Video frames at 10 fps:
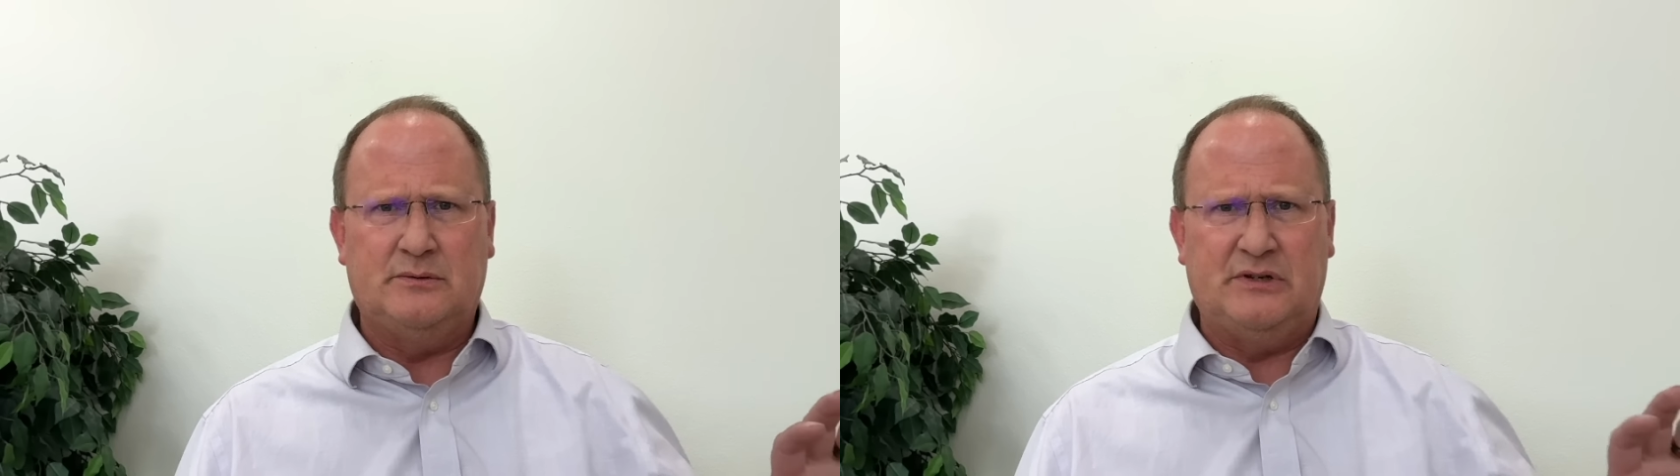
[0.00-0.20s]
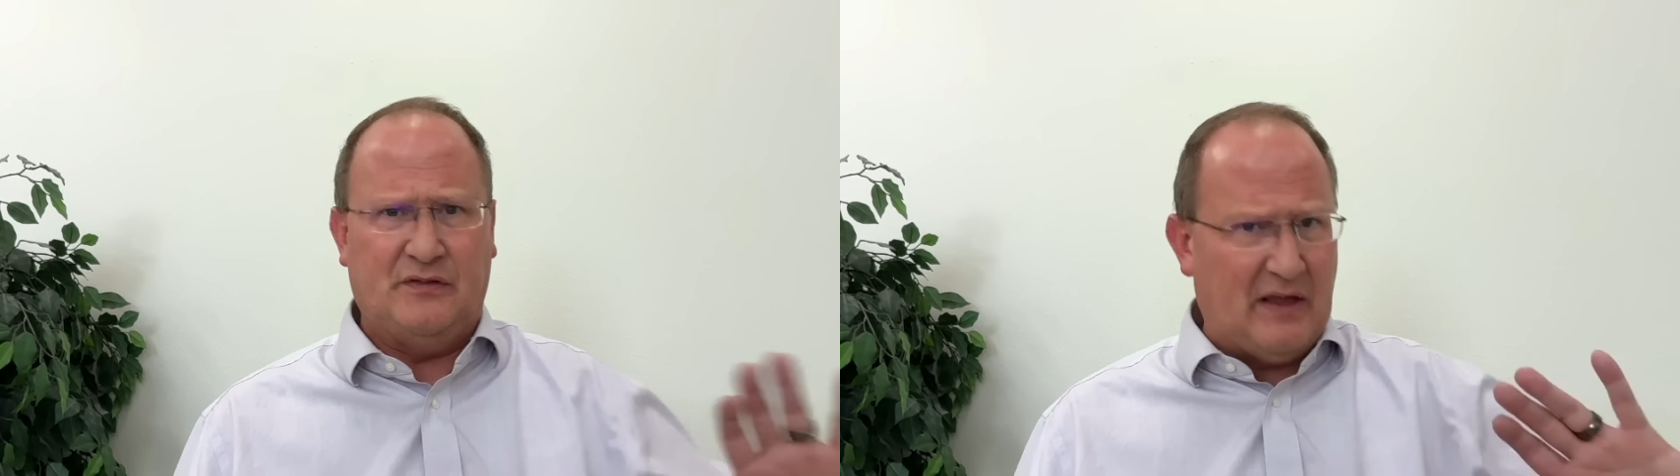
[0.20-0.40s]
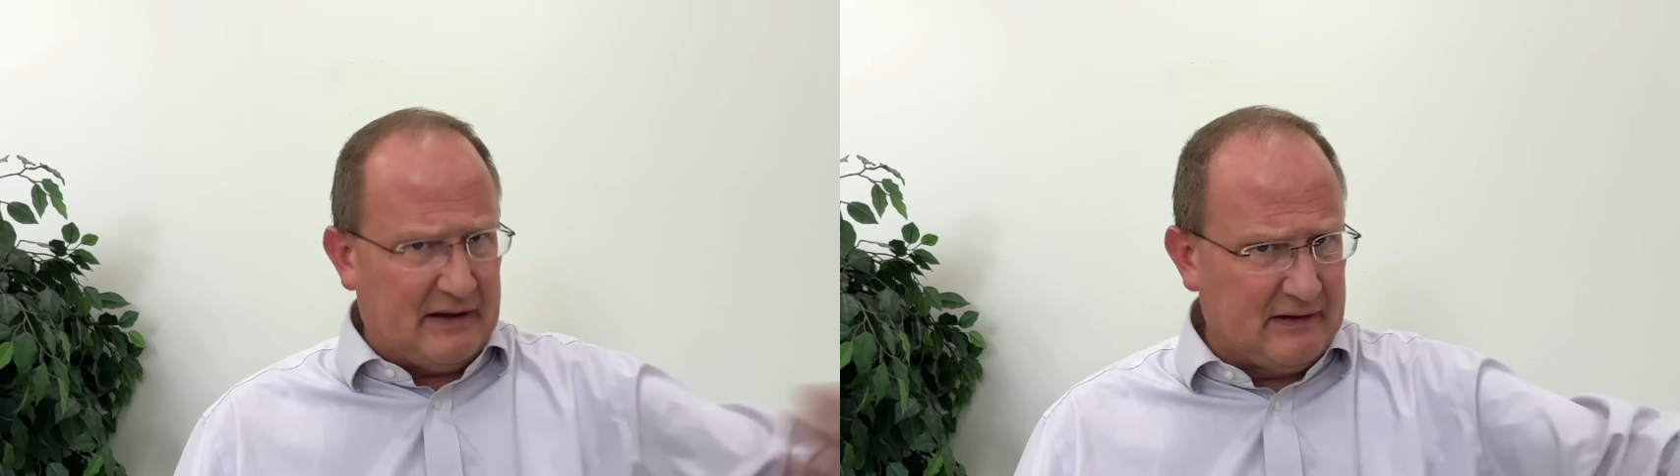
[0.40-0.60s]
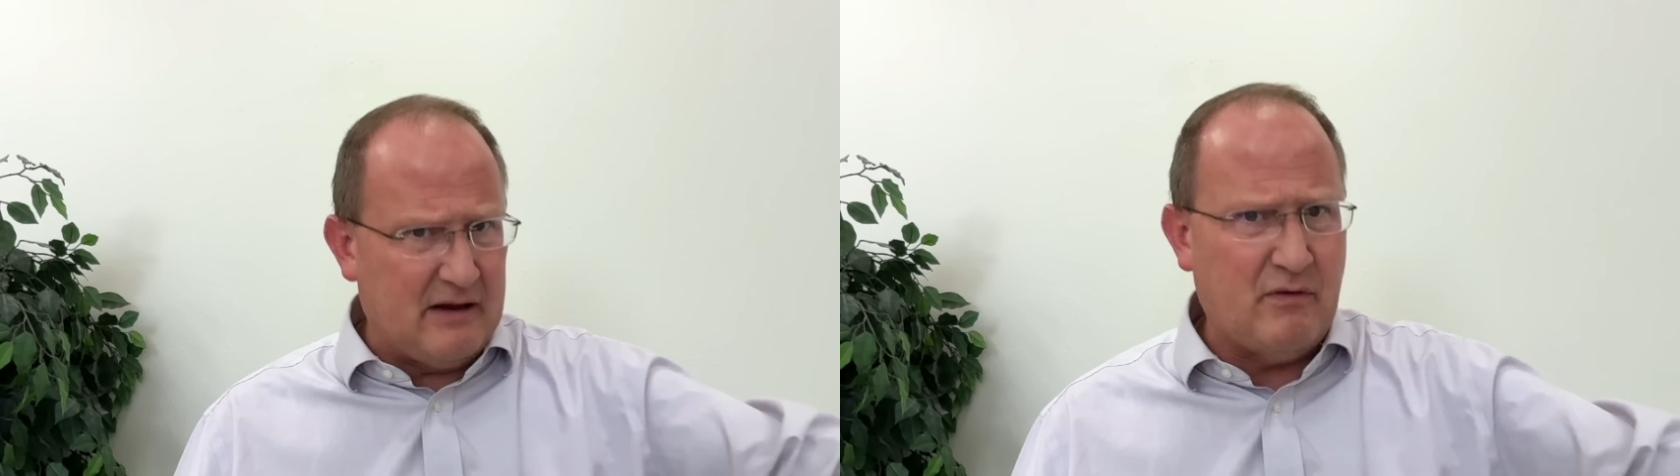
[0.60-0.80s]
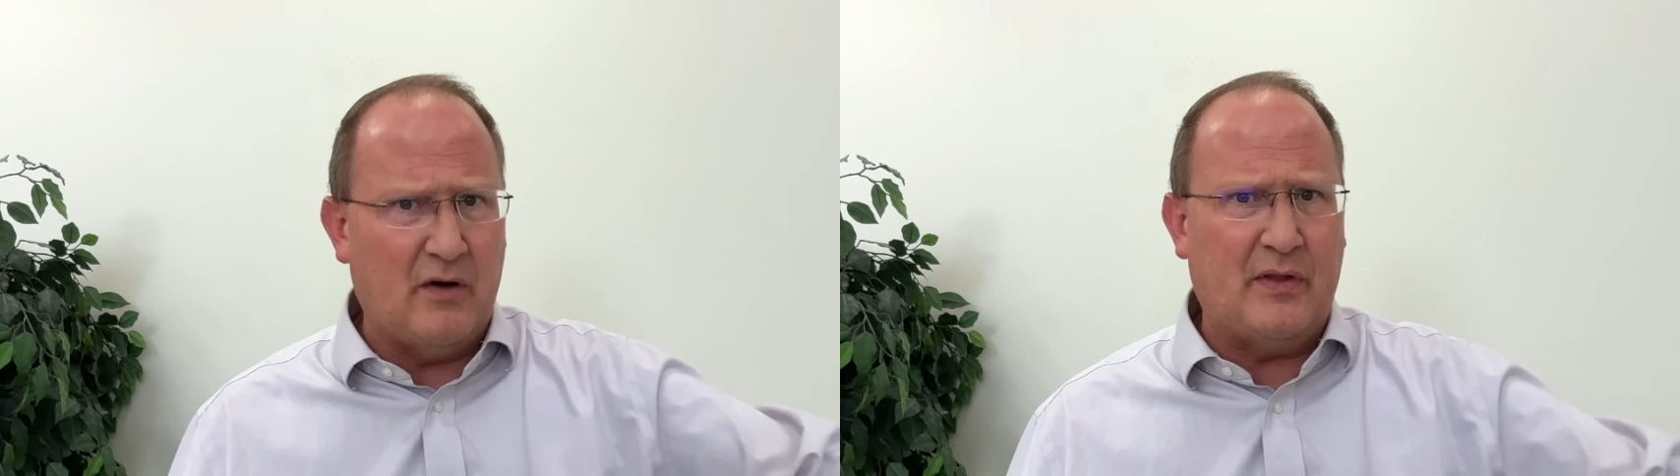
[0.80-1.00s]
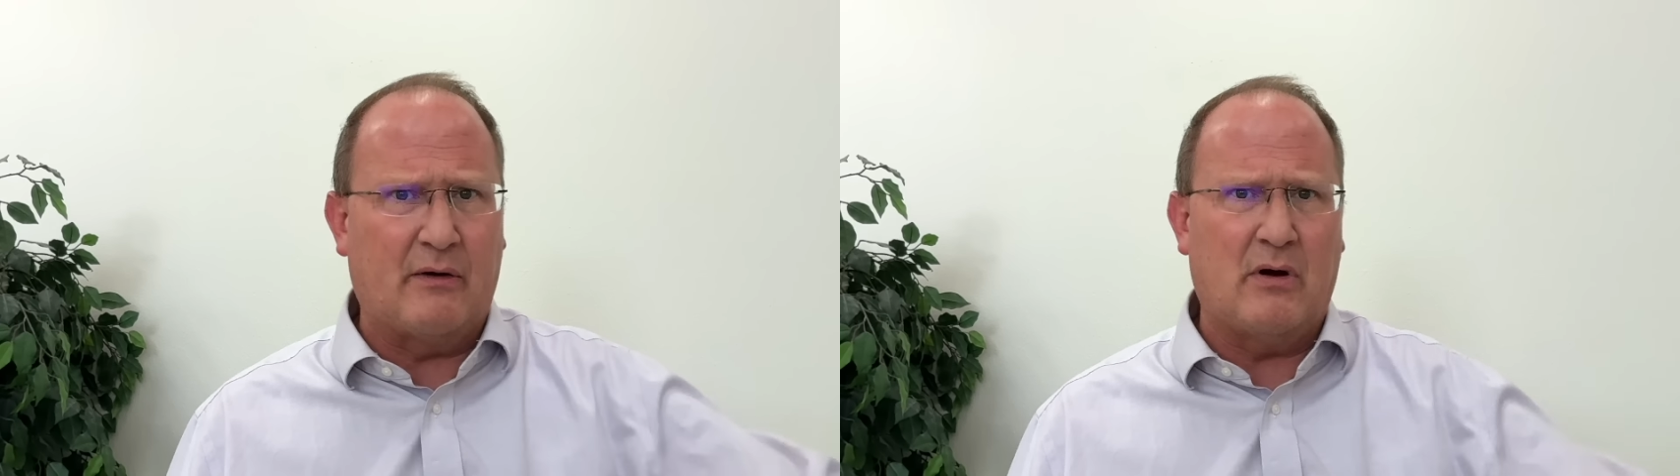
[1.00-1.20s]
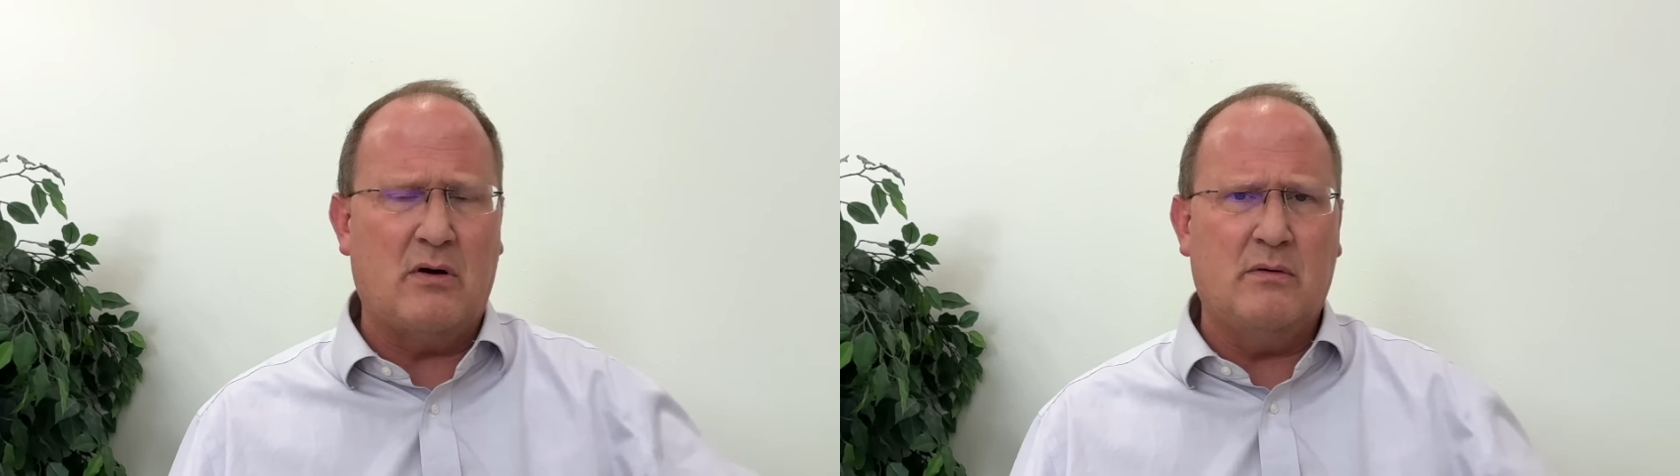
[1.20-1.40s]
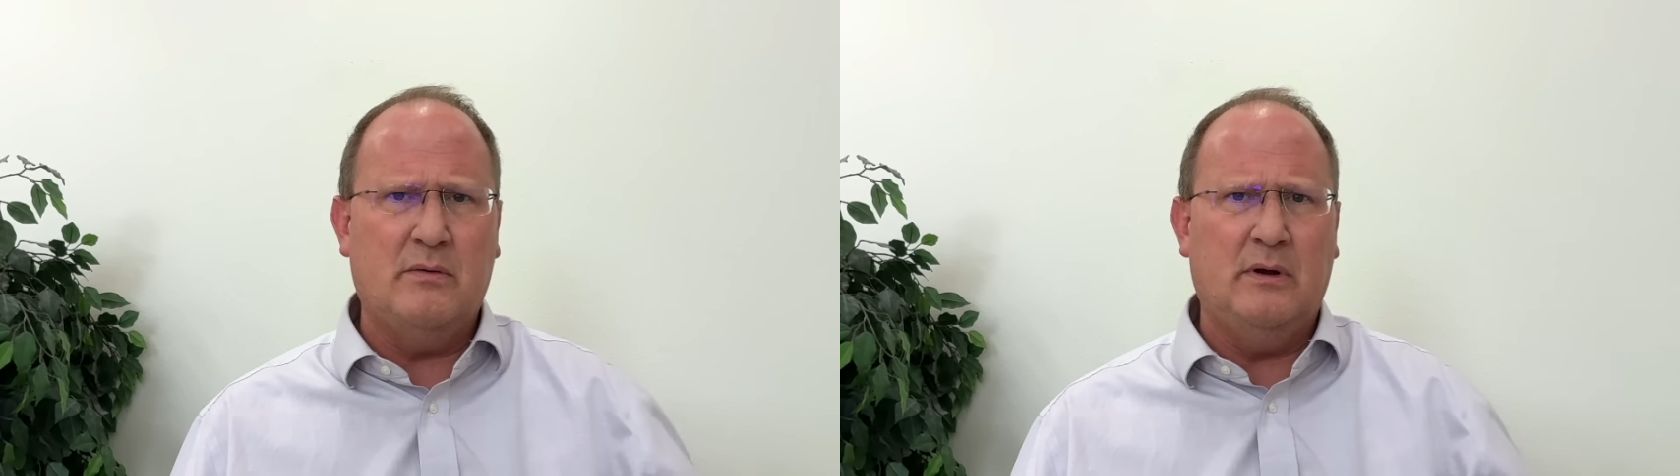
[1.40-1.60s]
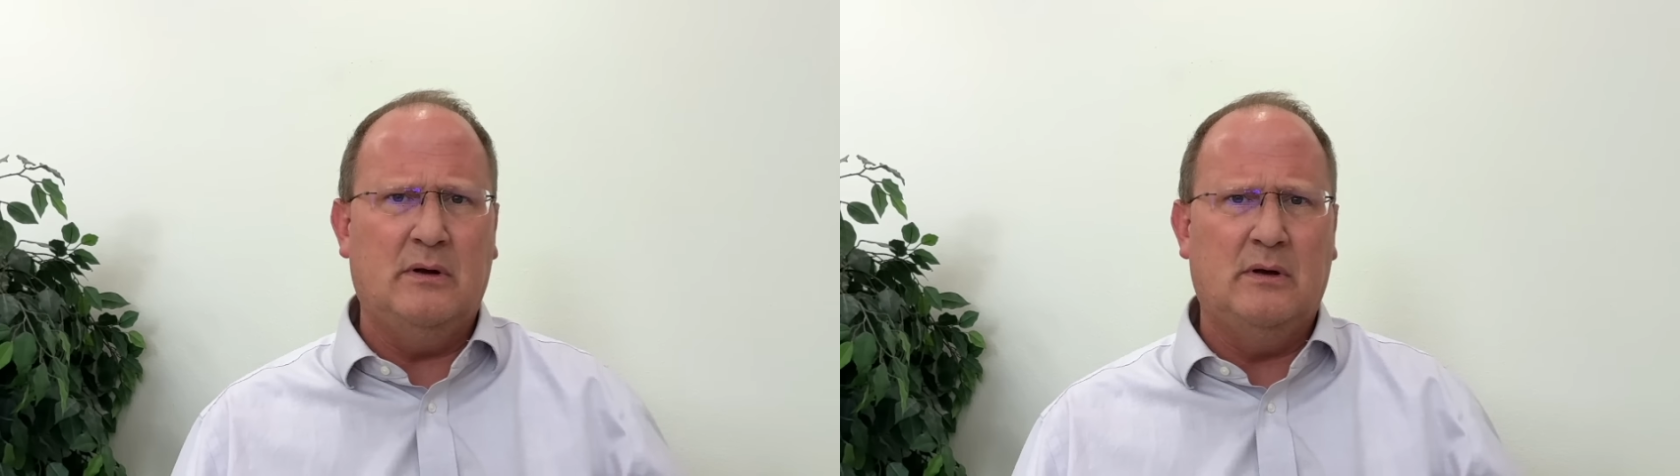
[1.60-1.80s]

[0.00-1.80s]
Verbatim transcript: Did they leave on their own?